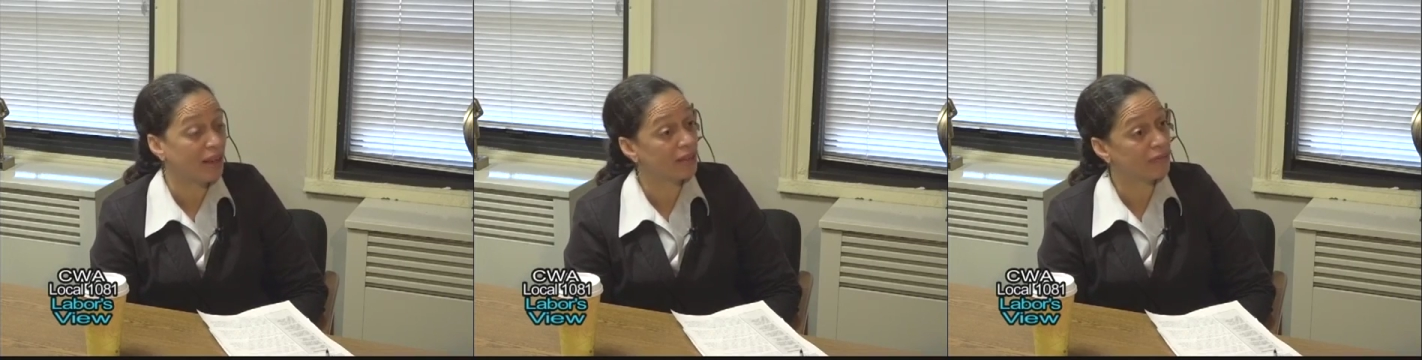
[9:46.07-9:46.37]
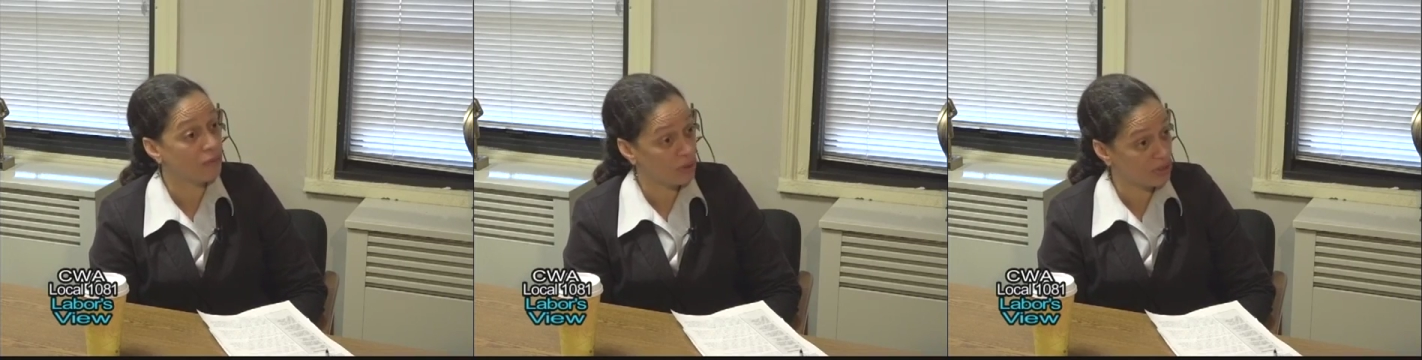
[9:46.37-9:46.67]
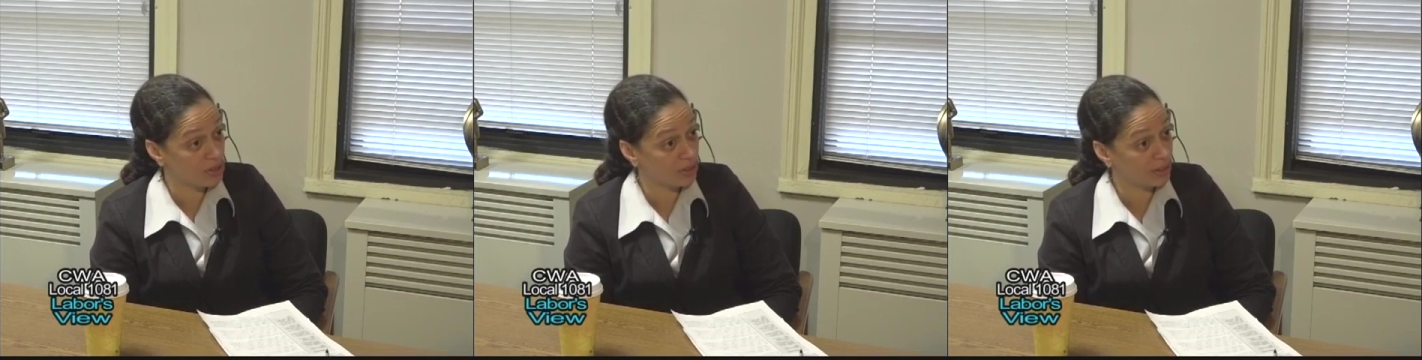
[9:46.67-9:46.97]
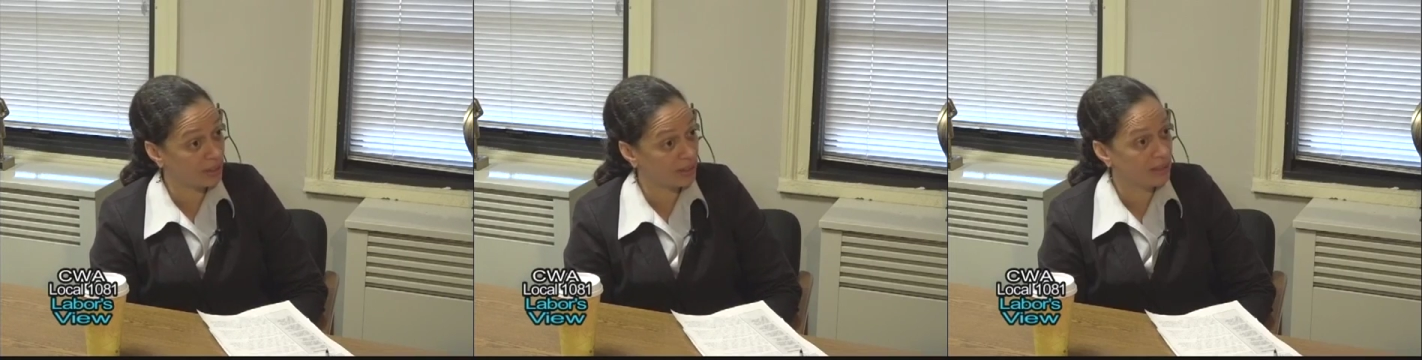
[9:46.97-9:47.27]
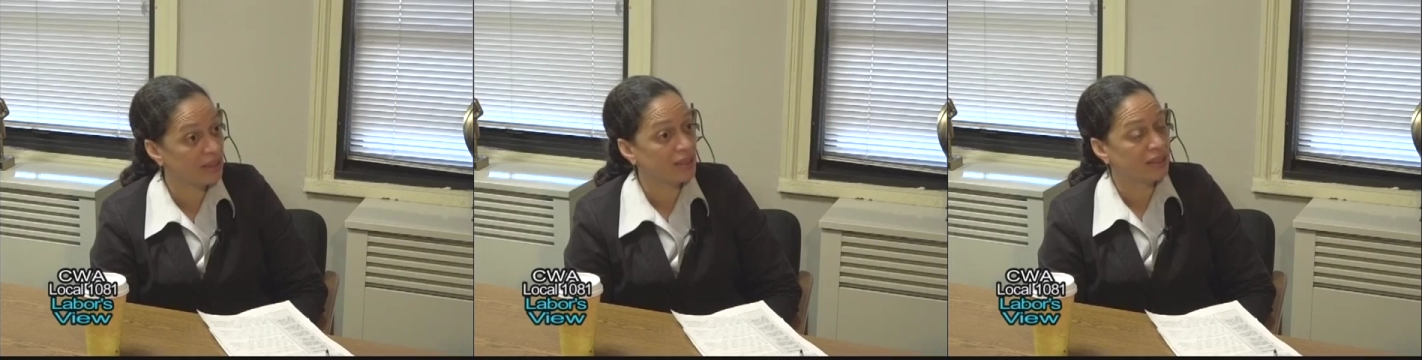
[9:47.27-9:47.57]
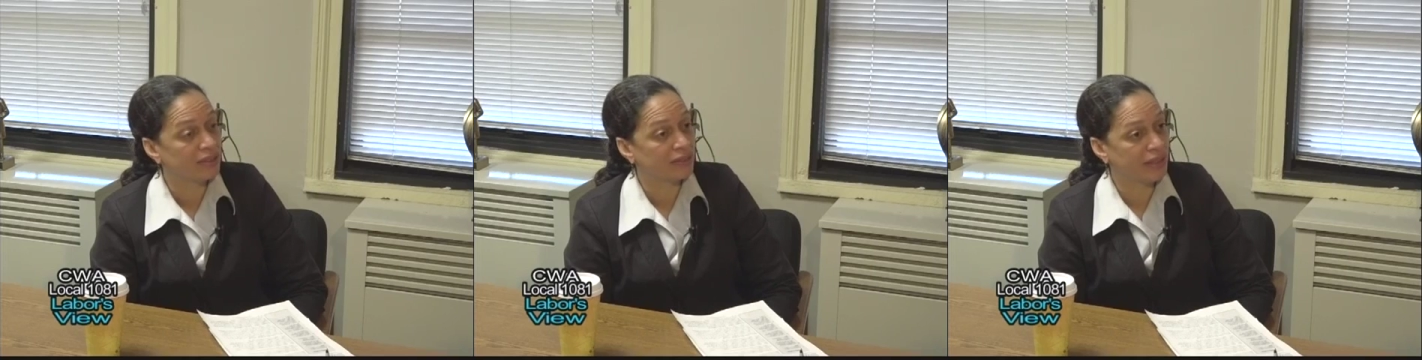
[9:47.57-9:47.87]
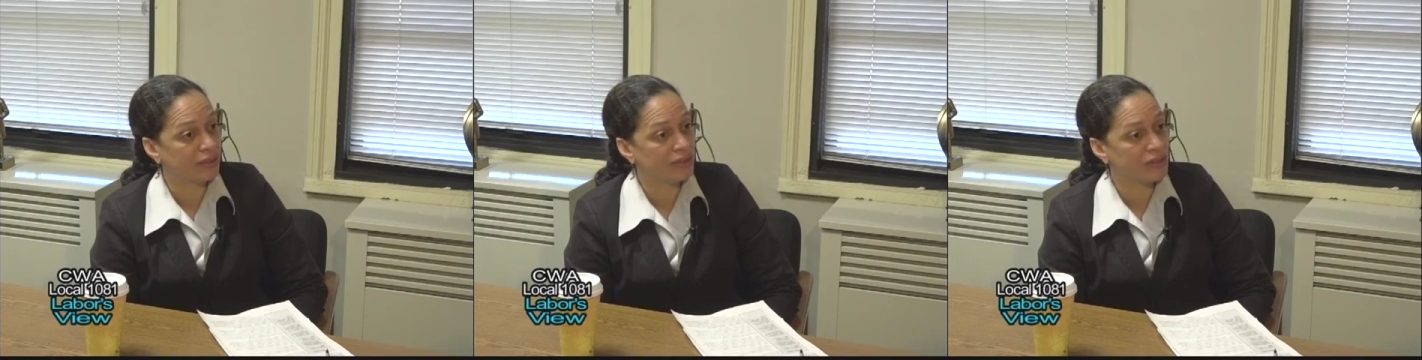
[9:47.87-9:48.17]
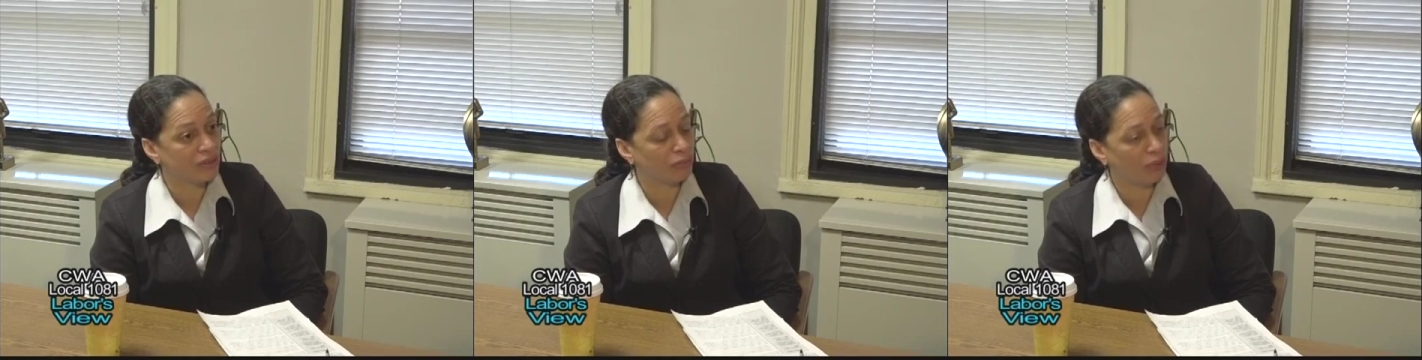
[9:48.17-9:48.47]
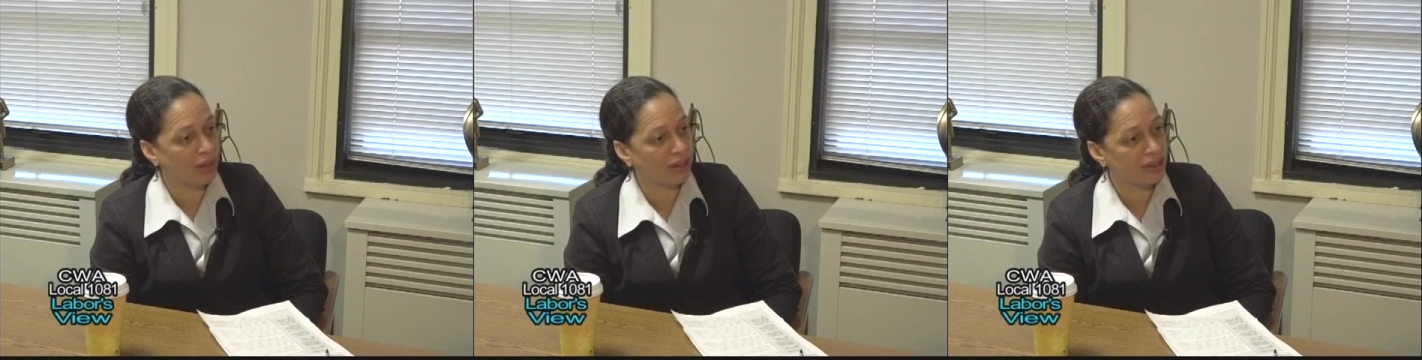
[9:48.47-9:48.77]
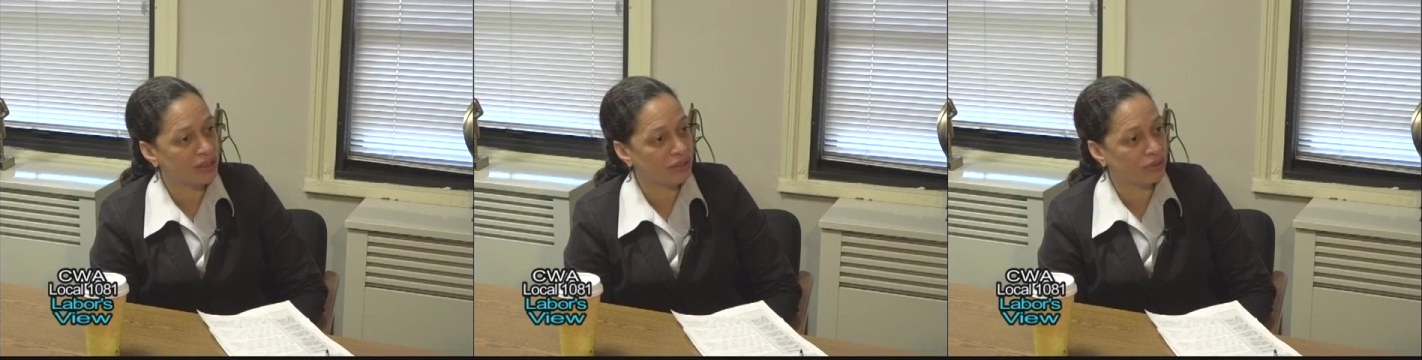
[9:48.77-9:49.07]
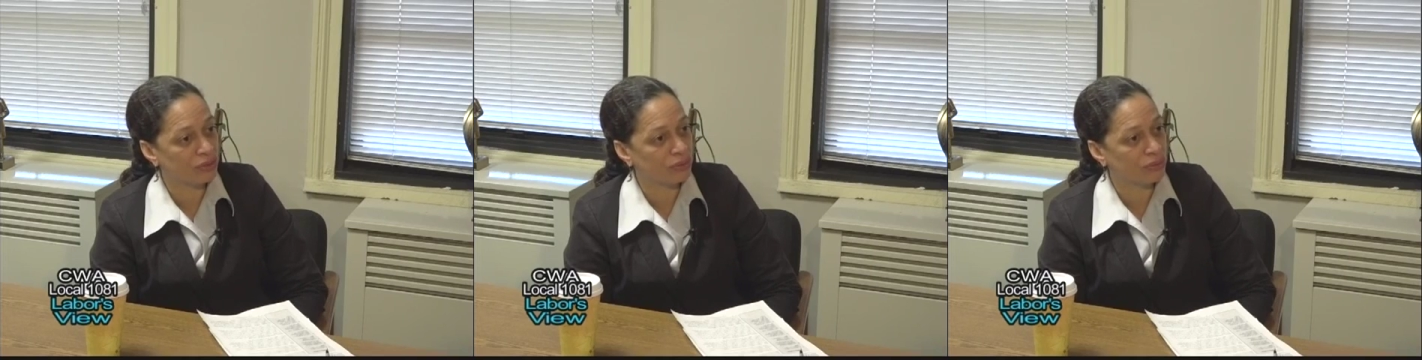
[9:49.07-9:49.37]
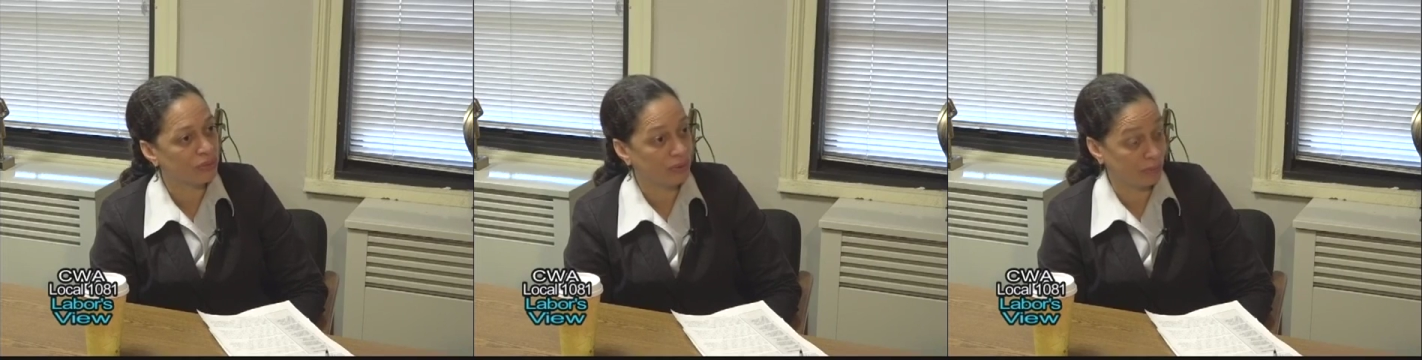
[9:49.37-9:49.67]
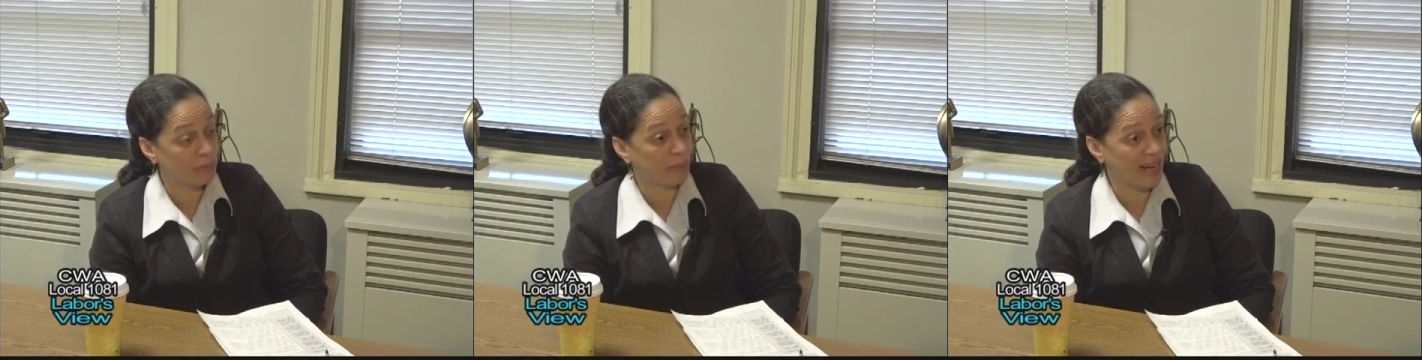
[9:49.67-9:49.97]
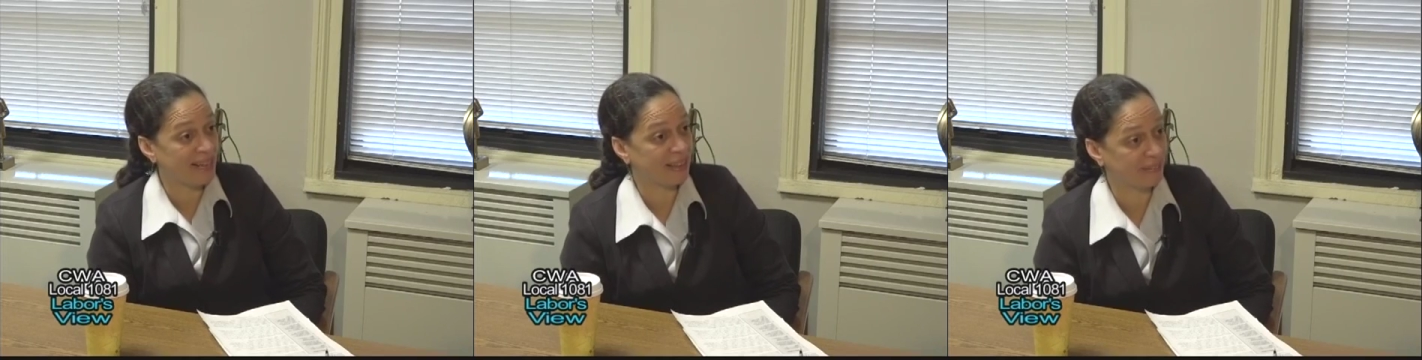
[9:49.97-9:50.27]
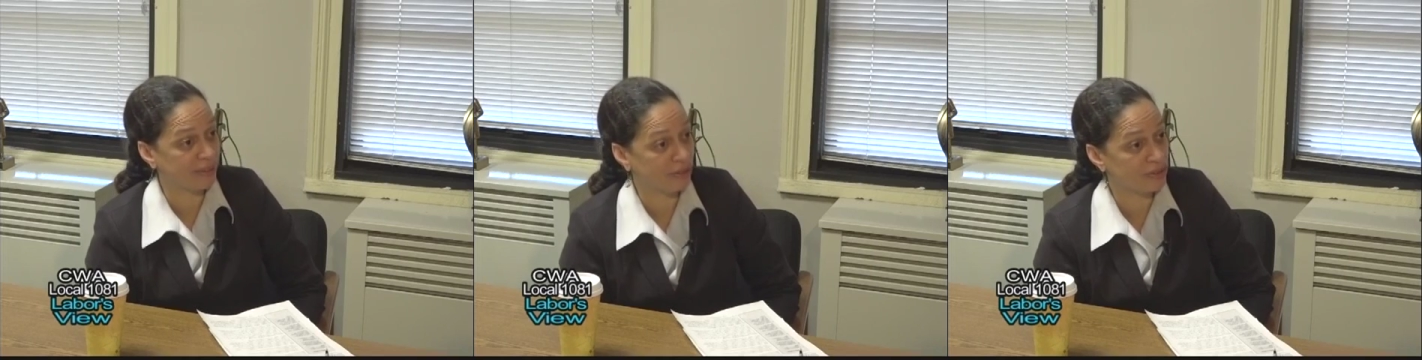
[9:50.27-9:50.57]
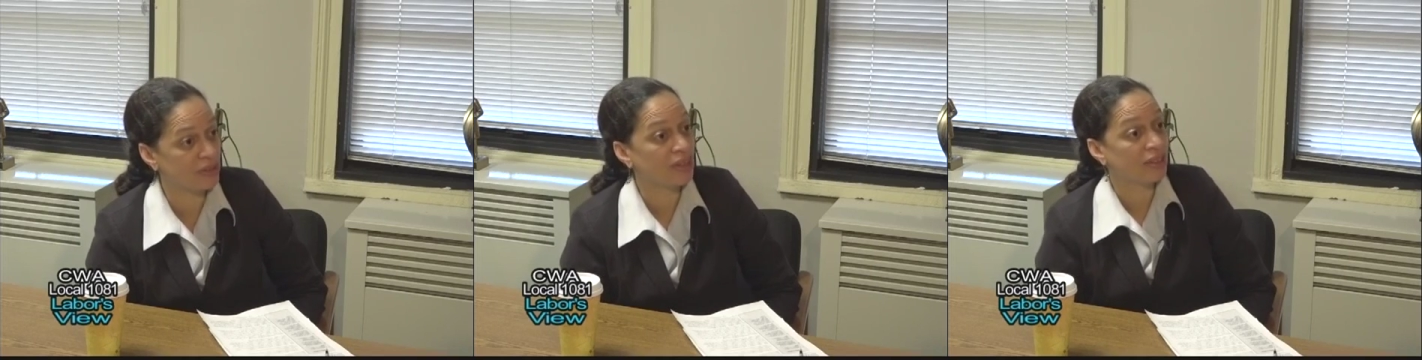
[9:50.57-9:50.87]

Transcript: Unfortunately, the lenders still market to the payday lenders